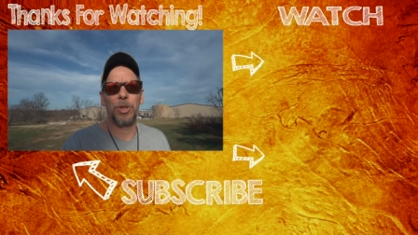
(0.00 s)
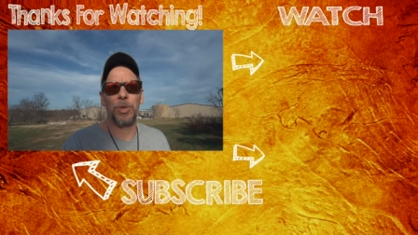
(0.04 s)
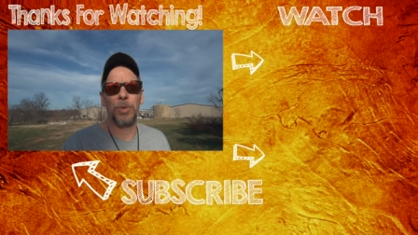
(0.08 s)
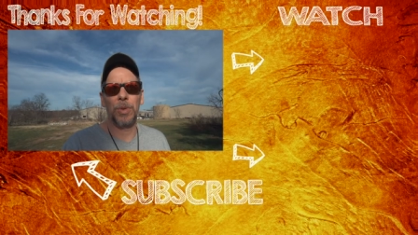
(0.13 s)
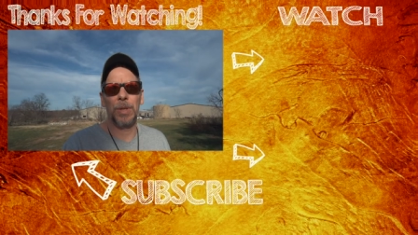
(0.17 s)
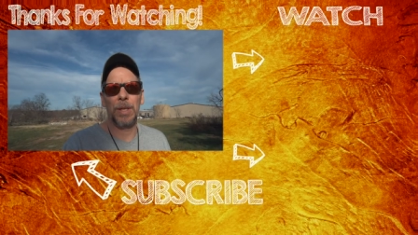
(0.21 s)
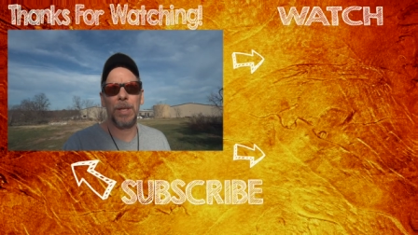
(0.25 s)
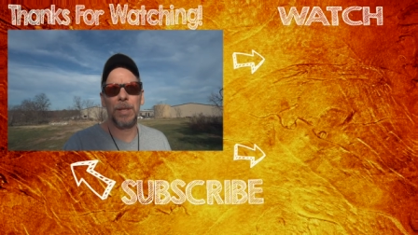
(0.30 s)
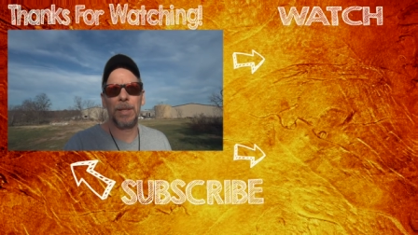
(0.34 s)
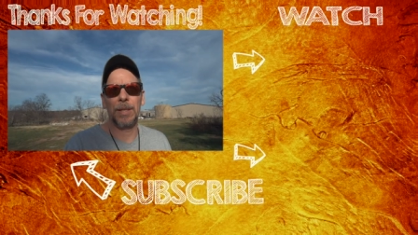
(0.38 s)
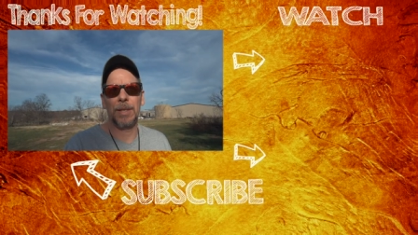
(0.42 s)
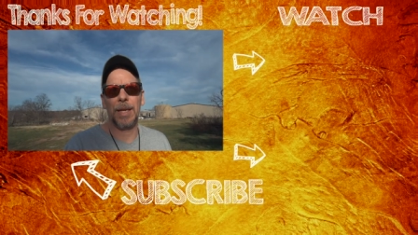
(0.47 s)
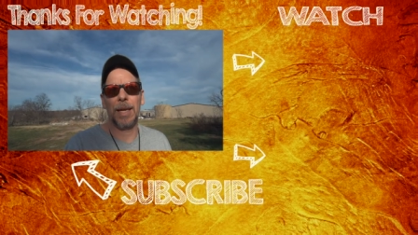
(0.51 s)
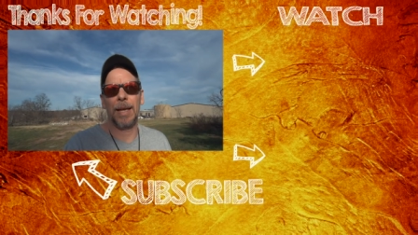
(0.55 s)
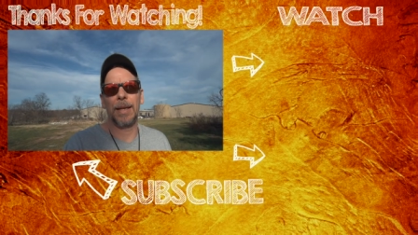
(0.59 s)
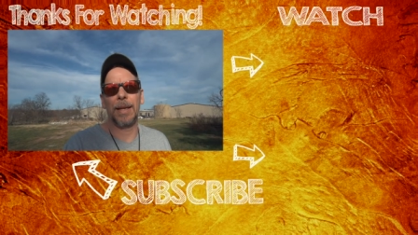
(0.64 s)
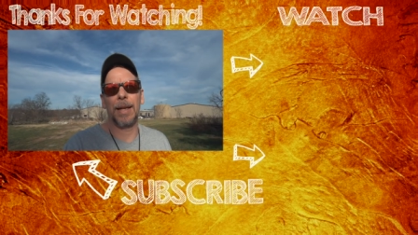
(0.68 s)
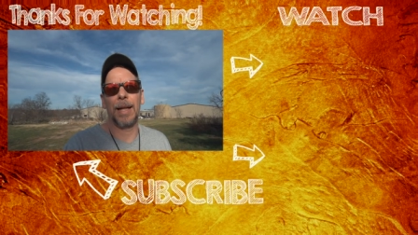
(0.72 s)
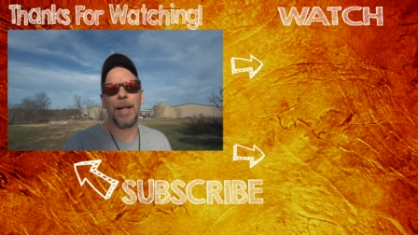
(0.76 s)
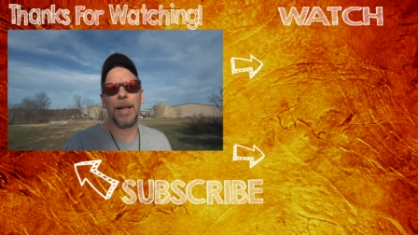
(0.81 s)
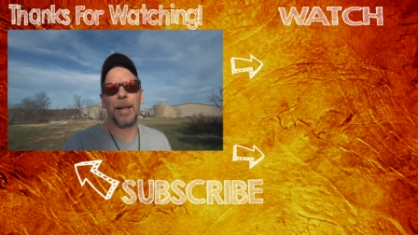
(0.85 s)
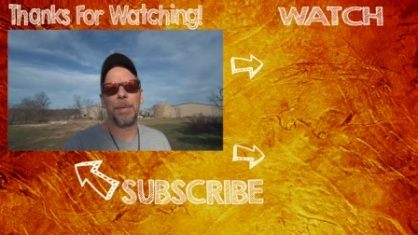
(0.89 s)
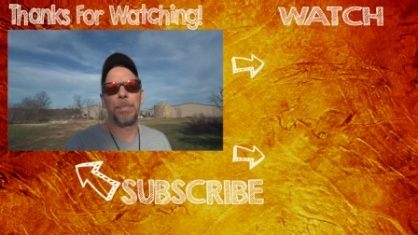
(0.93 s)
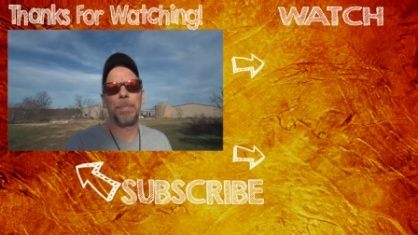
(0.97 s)
to it can
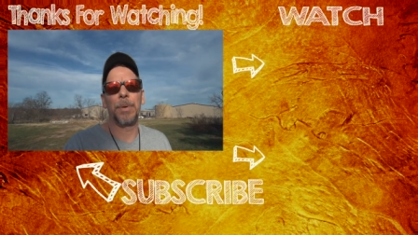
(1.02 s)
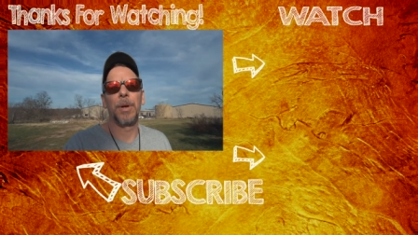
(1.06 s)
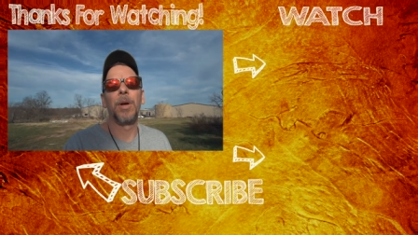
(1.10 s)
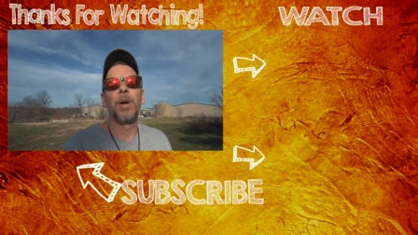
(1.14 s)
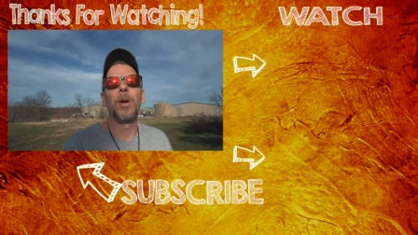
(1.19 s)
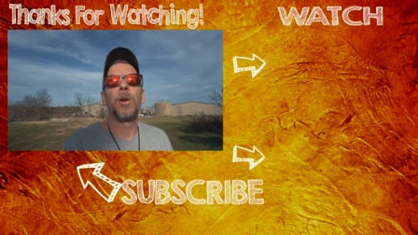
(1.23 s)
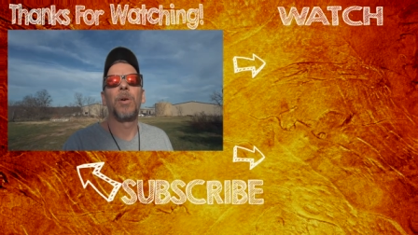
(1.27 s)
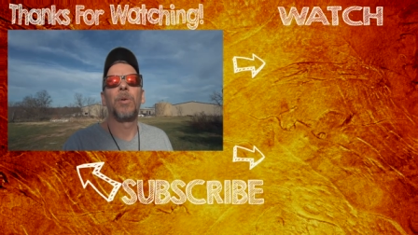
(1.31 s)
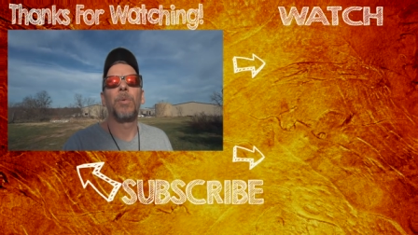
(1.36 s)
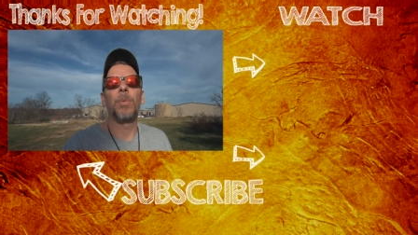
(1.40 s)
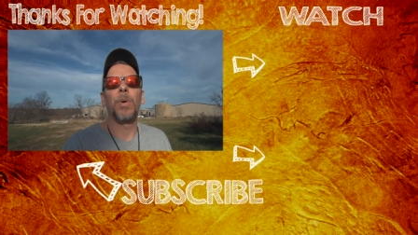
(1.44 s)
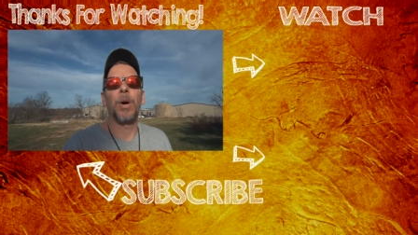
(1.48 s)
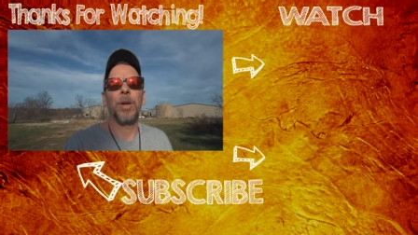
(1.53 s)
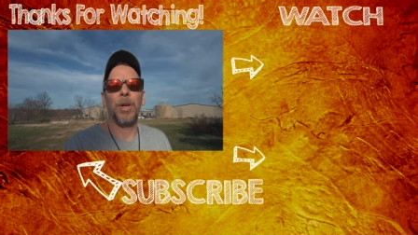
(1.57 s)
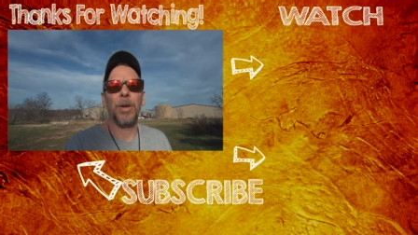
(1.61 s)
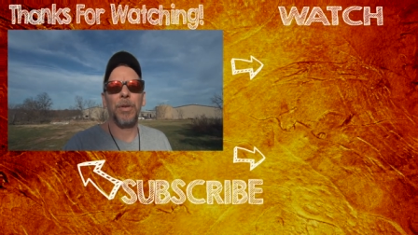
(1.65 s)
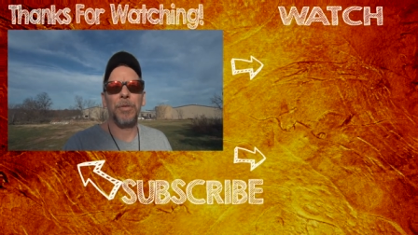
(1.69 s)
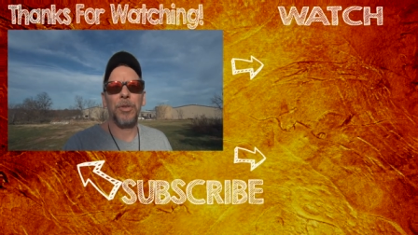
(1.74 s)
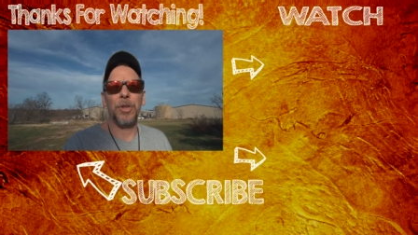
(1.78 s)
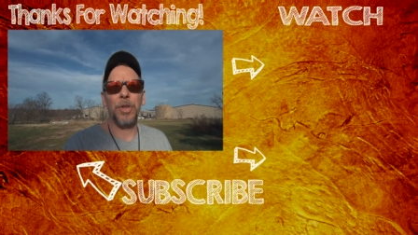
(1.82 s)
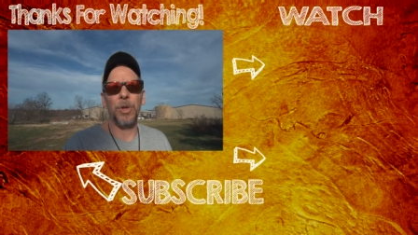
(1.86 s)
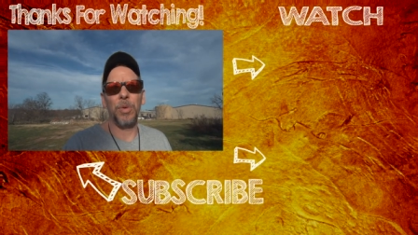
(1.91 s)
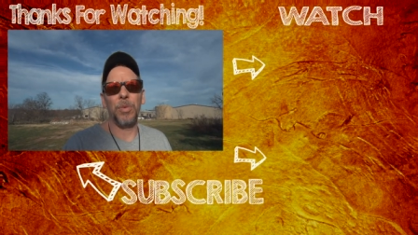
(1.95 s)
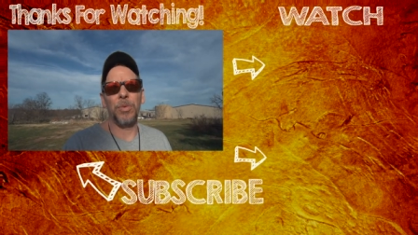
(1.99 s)
help one of
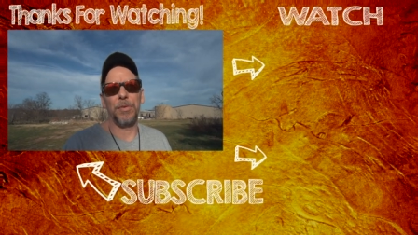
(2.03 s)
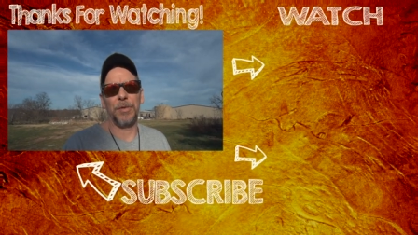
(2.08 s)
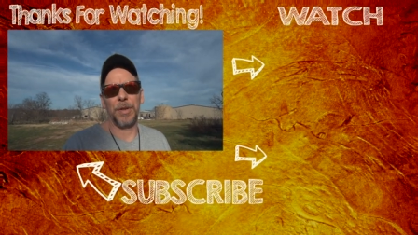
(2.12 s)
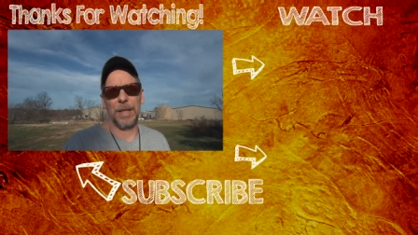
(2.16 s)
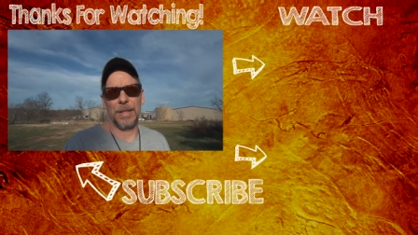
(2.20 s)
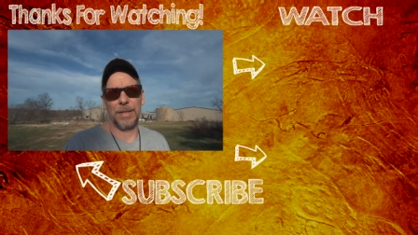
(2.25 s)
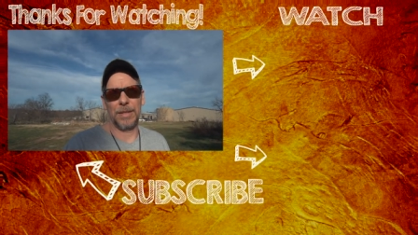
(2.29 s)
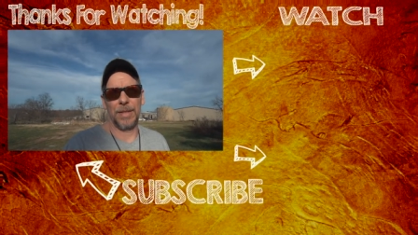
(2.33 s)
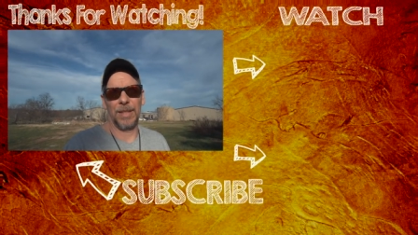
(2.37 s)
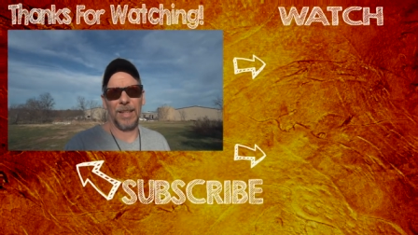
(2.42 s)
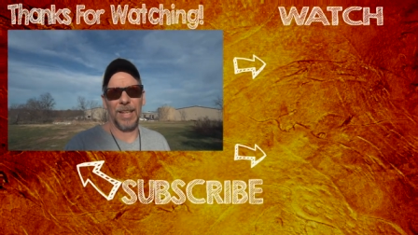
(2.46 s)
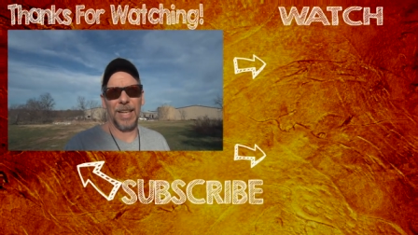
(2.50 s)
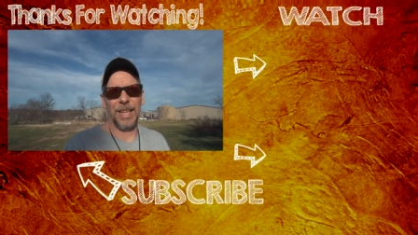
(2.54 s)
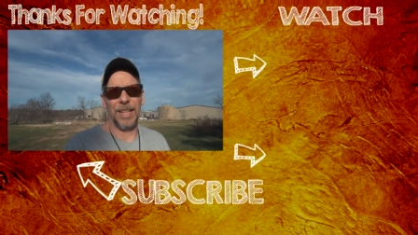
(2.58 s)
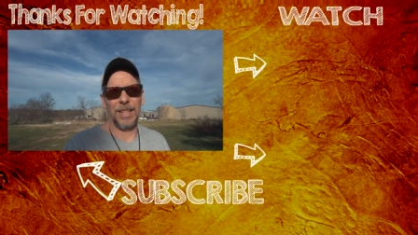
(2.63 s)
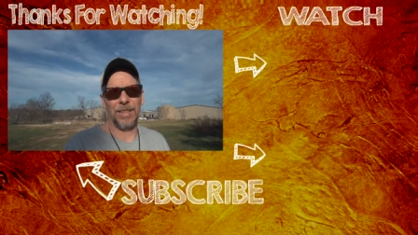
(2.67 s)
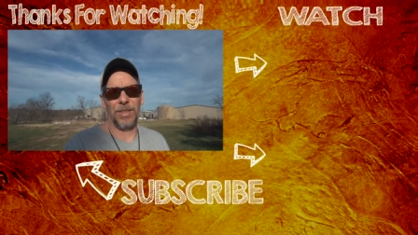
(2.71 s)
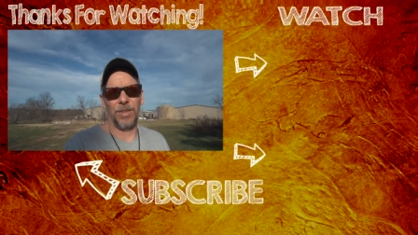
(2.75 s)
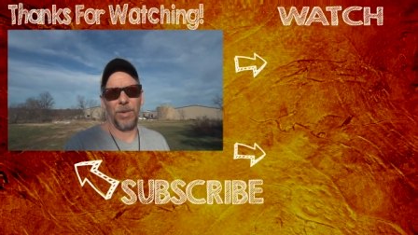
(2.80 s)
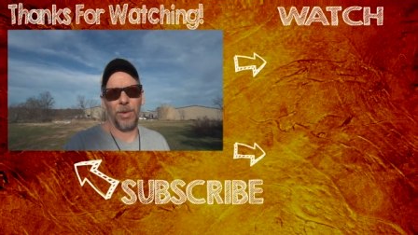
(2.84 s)
you fixing it